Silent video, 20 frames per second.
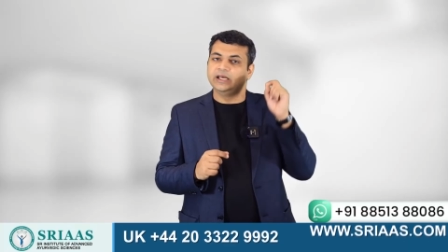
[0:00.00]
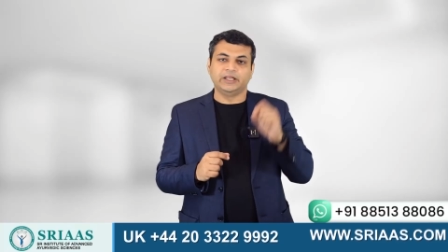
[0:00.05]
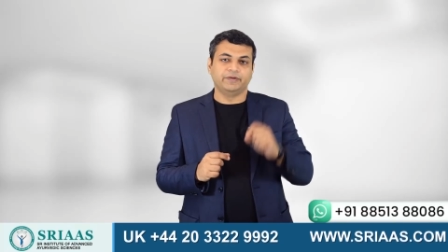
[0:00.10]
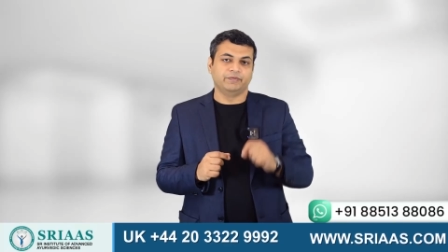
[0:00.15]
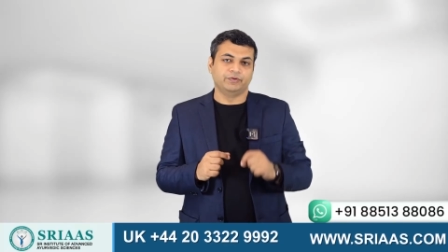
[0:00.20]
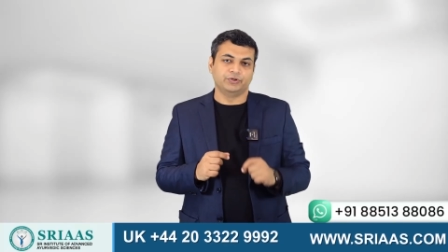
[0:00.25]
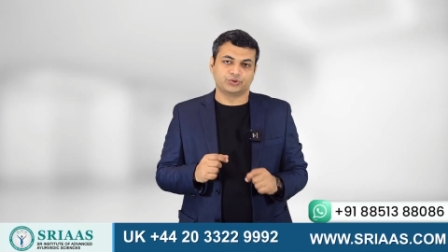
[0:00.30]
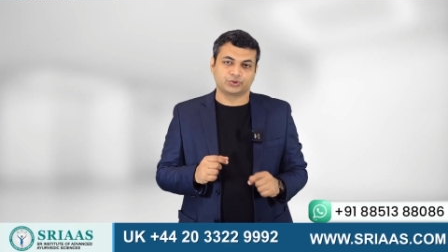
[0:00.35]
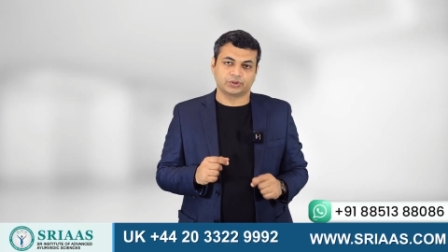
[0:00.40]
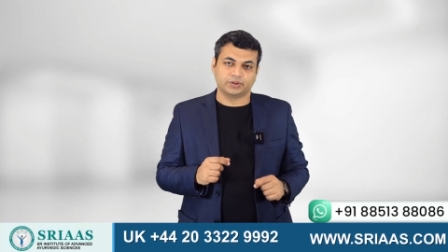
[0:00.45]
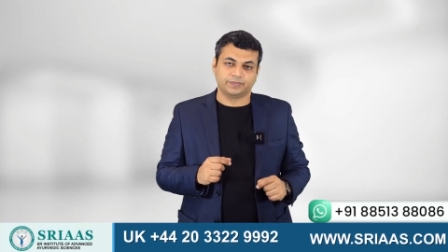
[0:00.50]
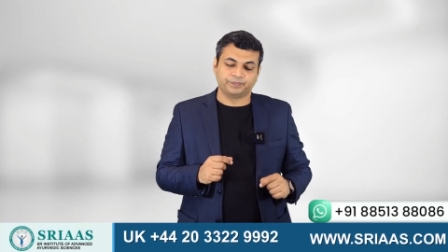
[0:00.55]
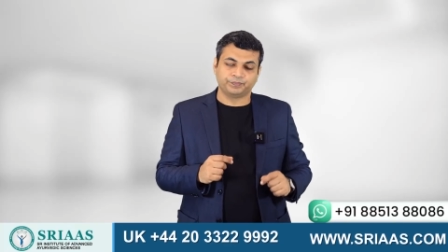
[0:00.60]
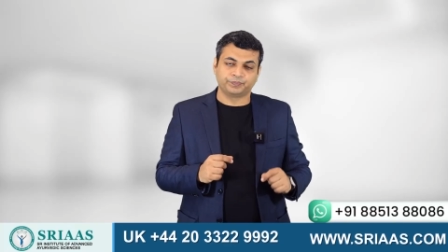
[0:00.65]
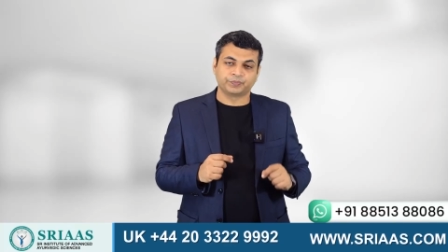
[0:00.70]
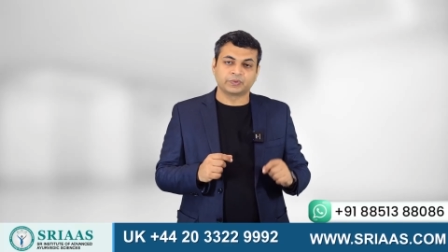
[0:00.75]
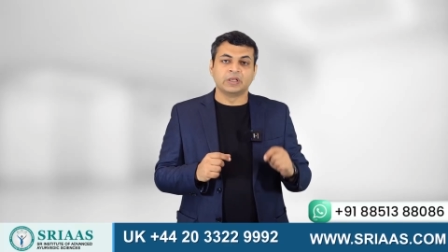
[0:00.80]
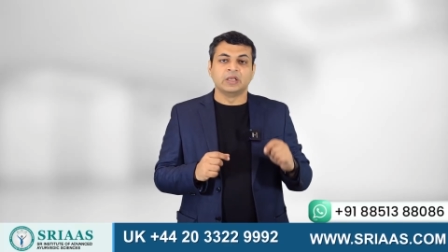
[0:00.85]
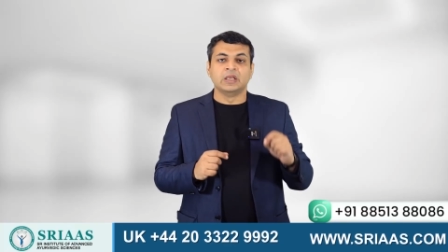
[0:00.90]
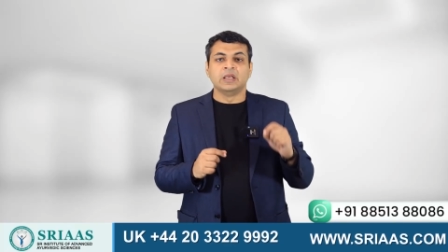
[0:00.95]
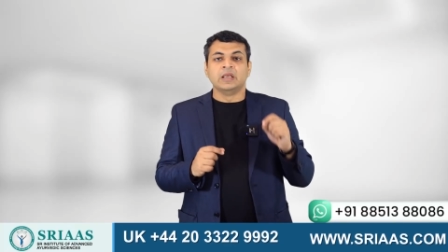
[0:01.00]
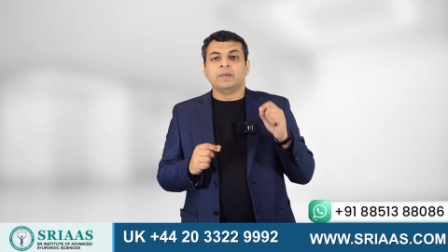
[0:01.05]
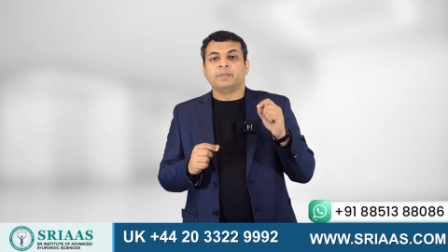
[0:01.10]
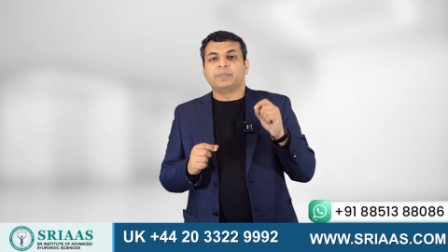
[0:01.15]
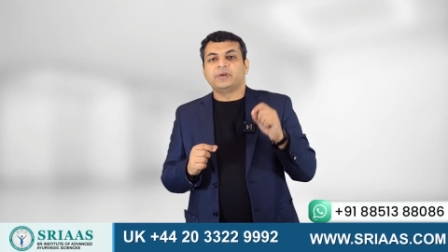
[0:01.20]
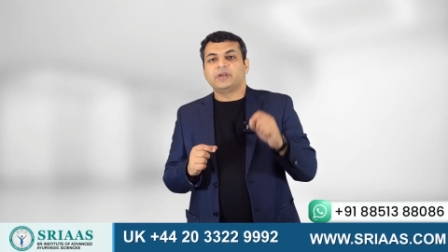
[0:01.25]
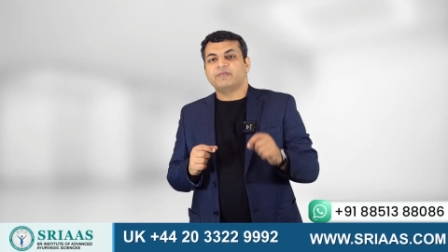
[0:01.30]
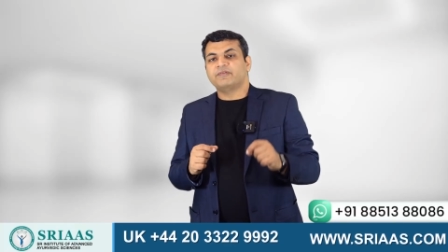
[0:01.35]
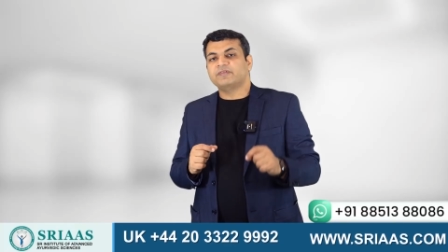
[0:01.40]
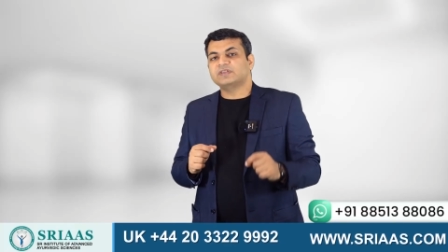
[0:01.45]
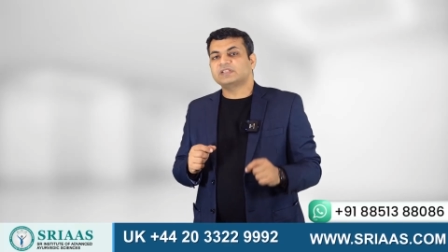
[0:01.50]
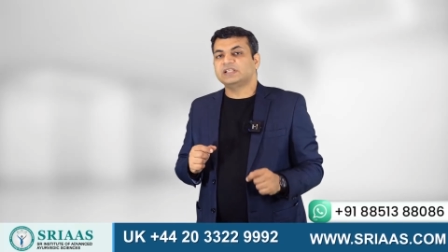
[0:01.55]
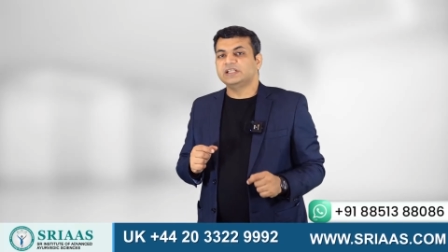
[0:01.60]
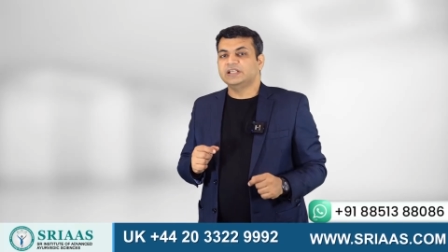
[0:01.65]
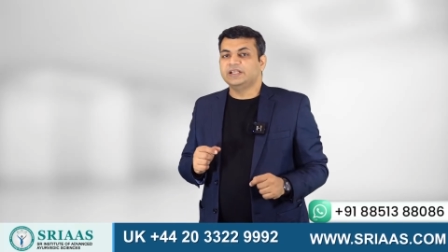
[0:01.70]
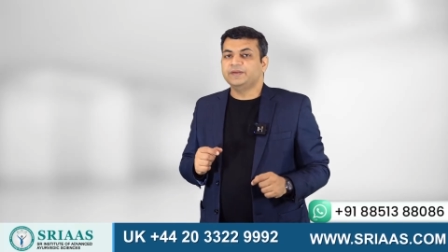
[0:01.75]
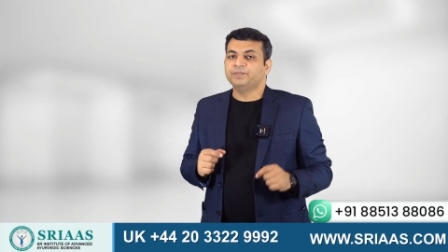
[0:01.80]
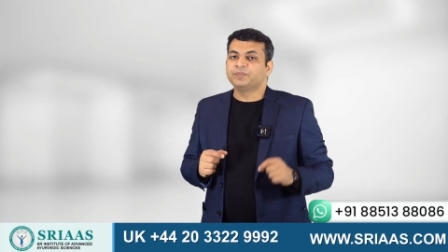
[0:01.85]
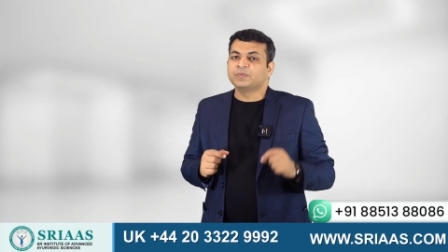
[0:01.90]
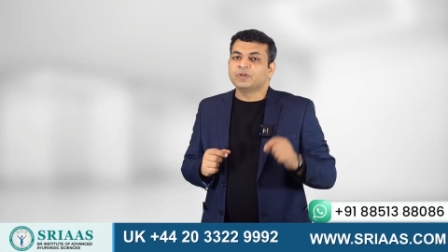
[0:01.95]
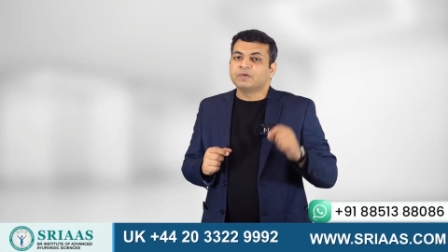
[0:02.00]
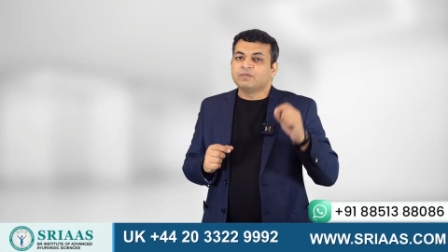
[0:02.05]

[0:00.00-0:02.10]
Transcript: individual. Previously,